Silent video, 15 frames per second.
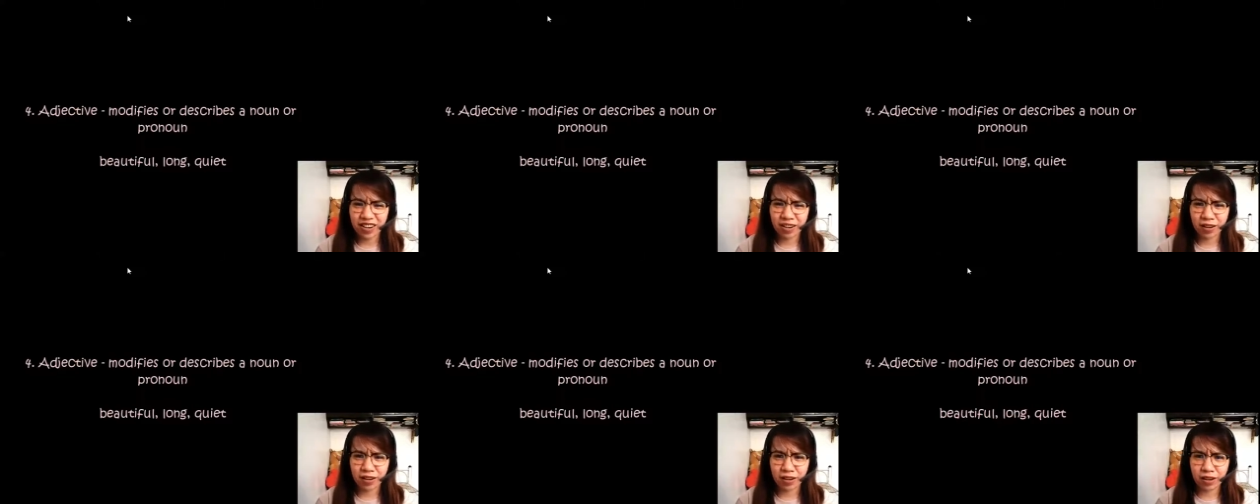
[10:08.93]

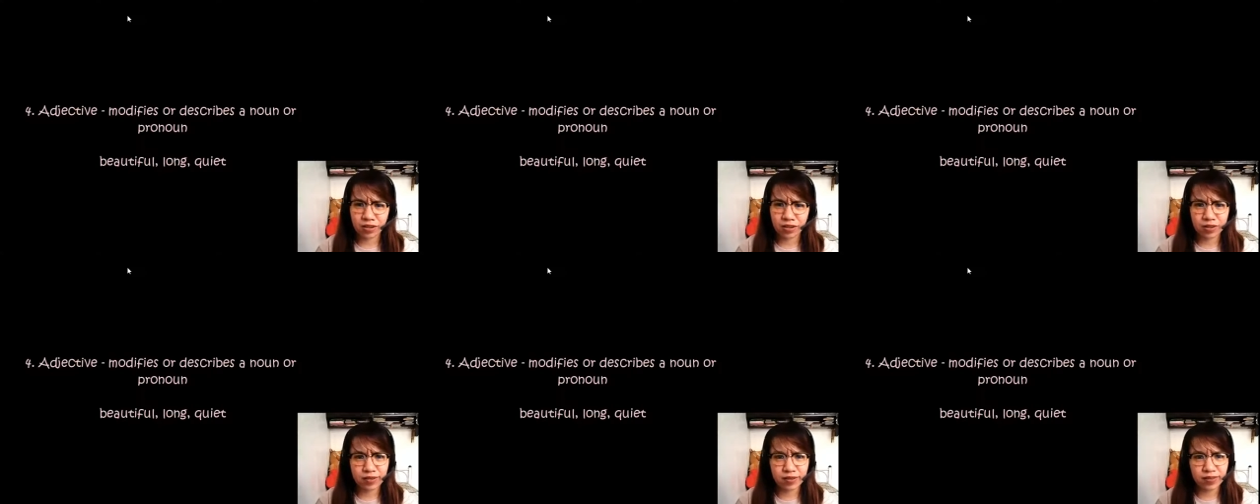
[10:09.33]

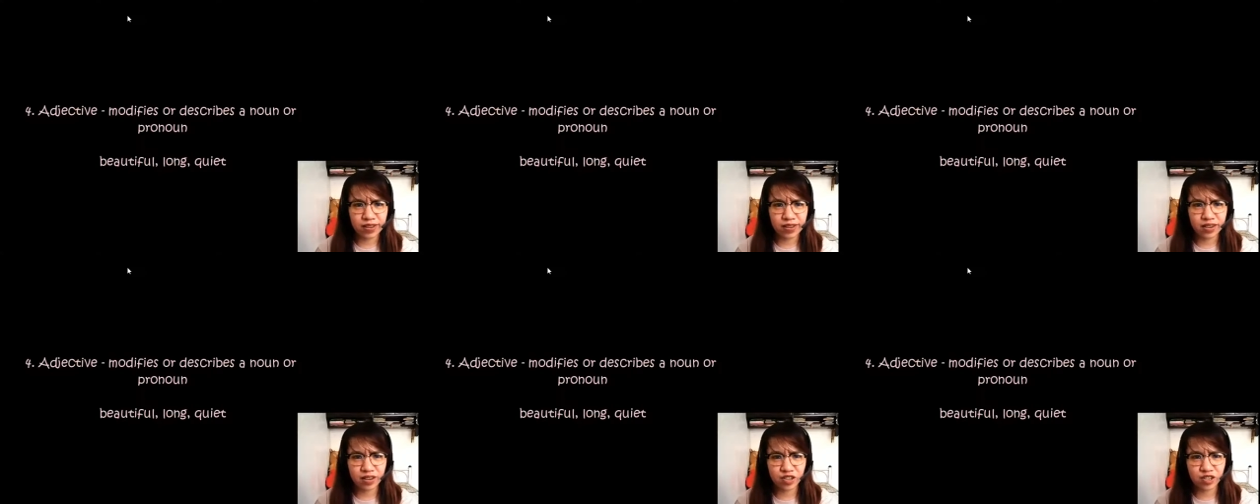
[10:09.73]
I
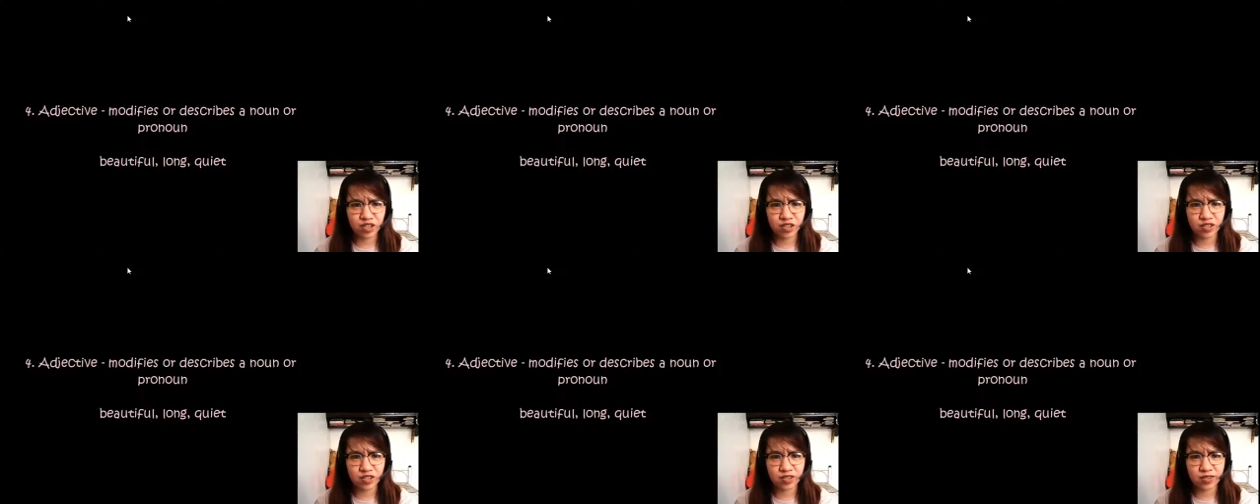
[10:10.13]
think I
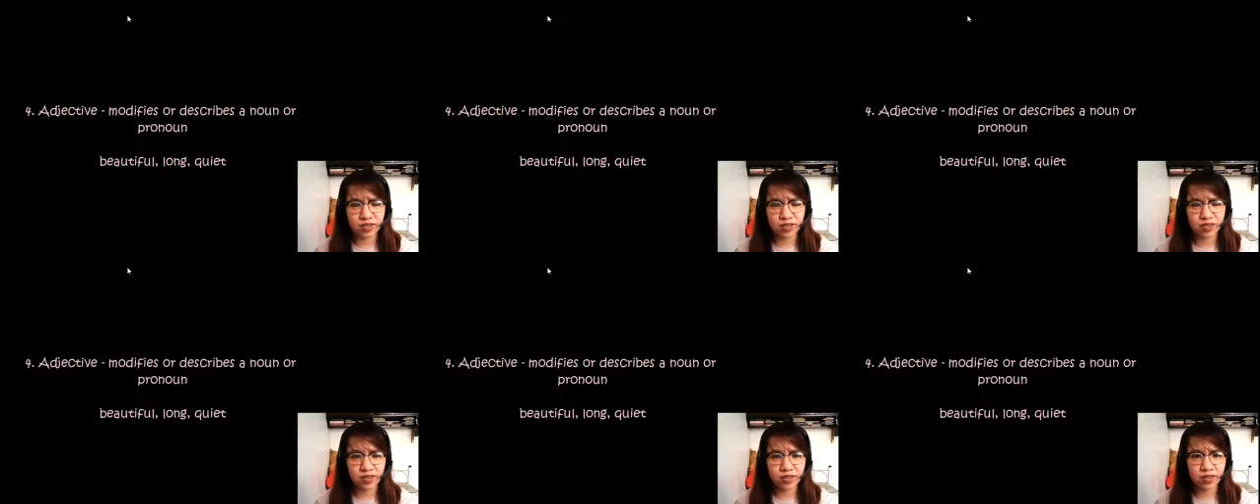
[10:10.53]
should
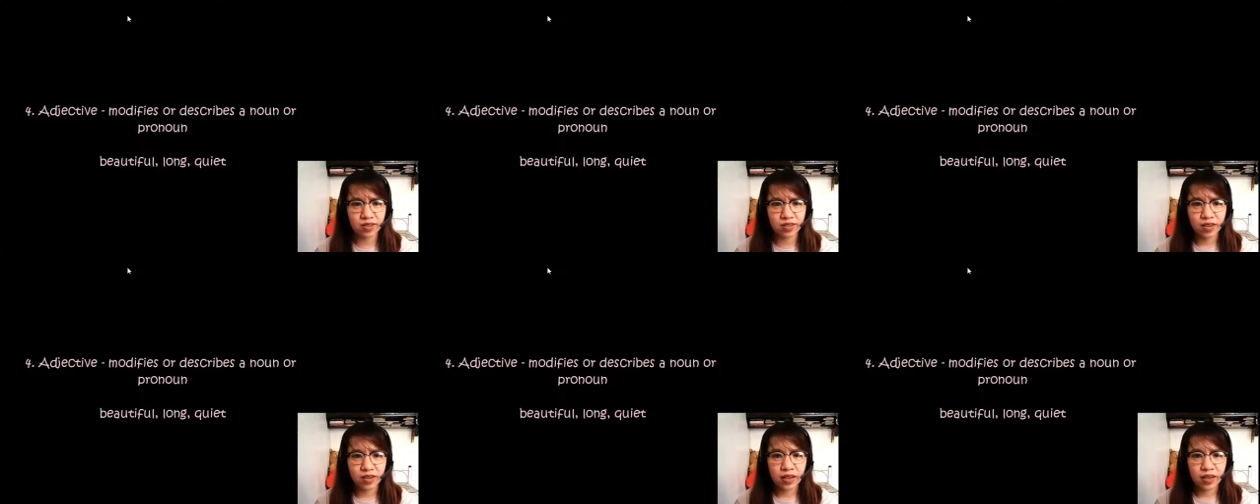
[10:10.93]
just
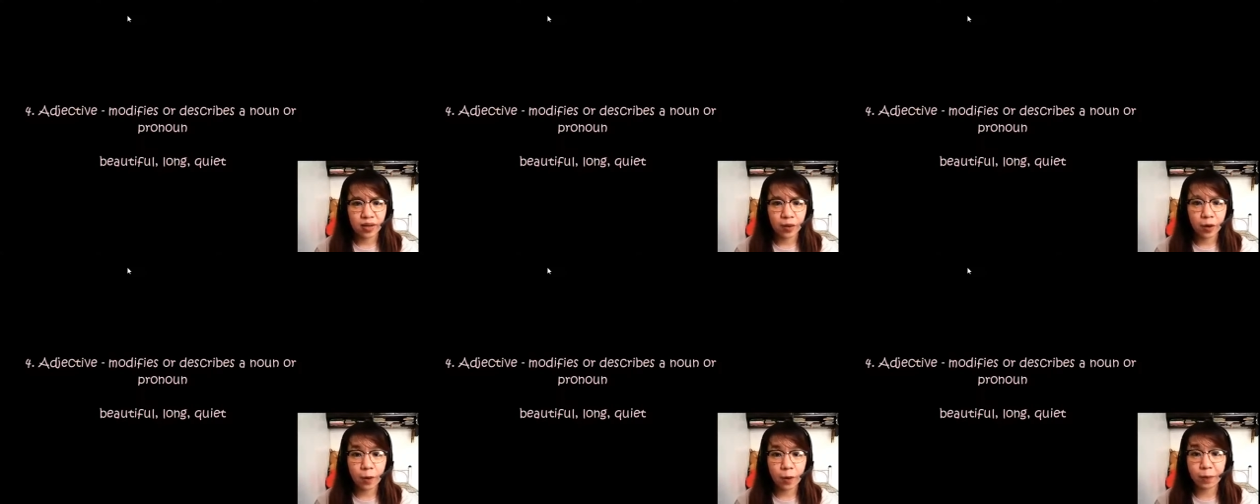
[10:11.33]

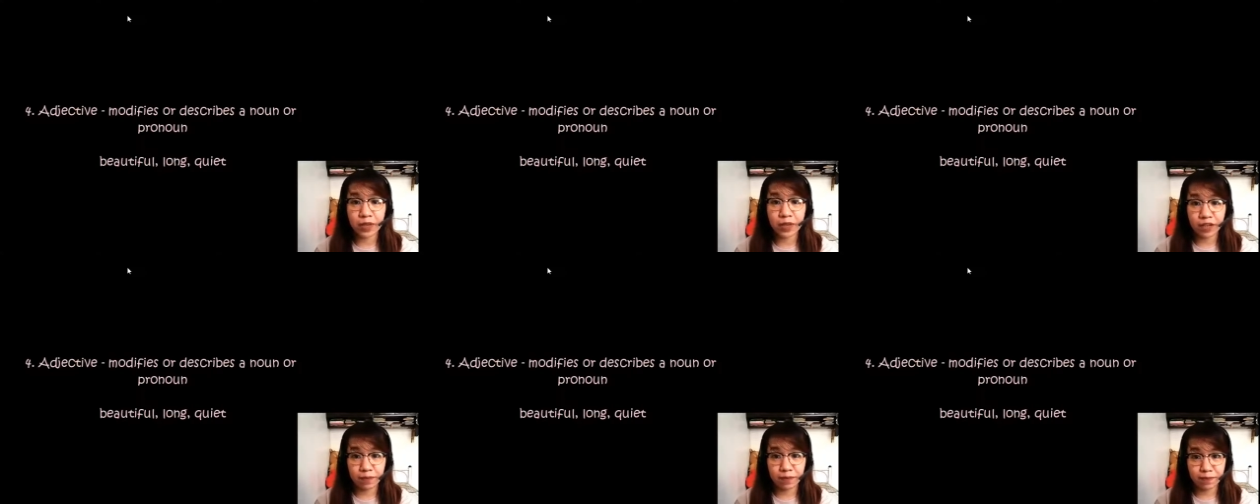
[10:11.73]

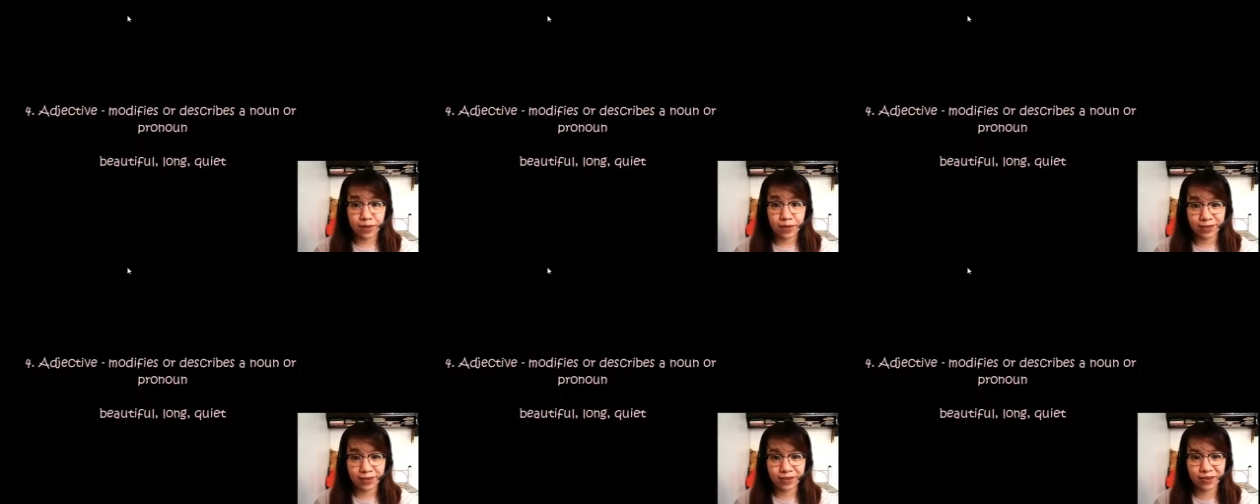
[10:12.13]
copy and
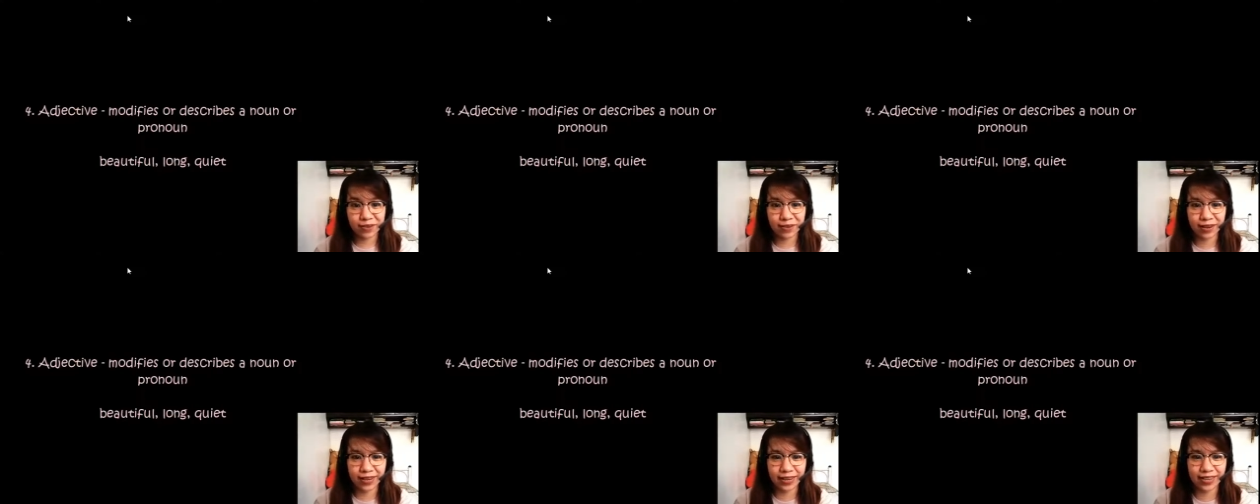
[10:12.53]
paste,
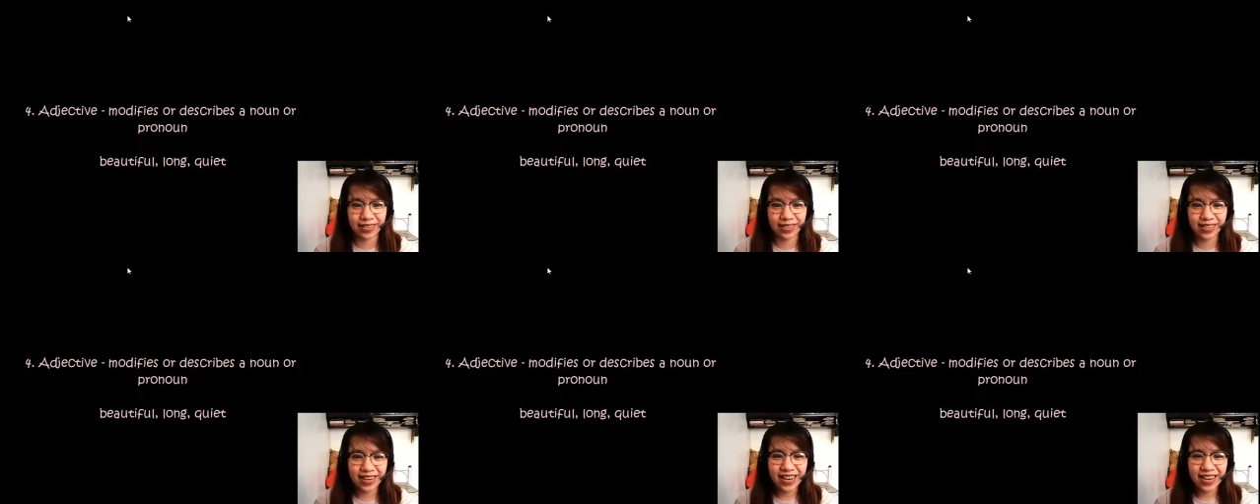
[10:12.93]
right?